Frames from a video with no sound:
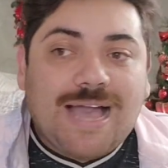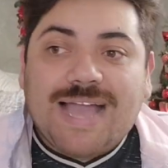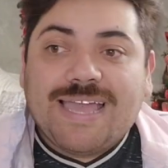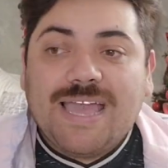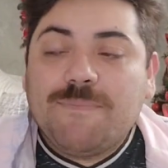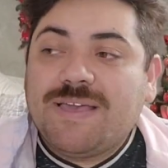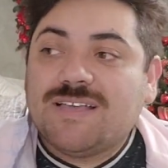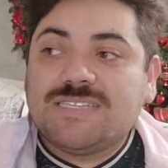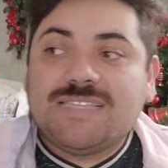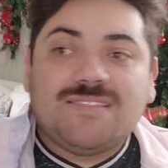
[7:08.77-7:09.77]
Again,
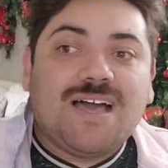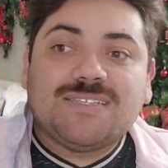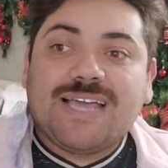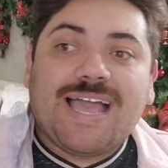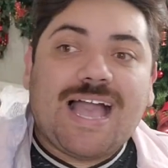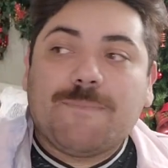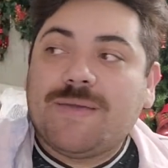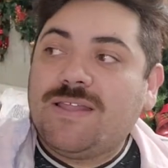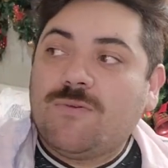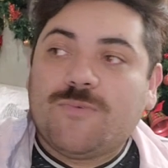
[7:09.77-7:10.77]
because it doesn't
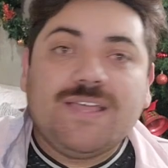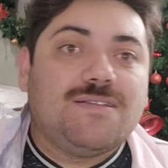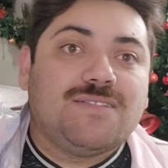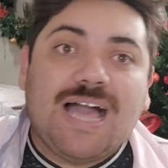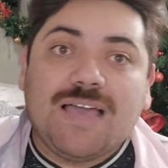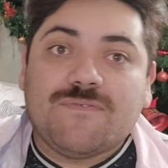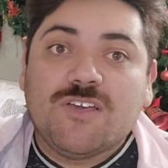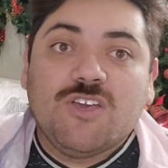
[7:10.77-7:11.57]
happen in real life.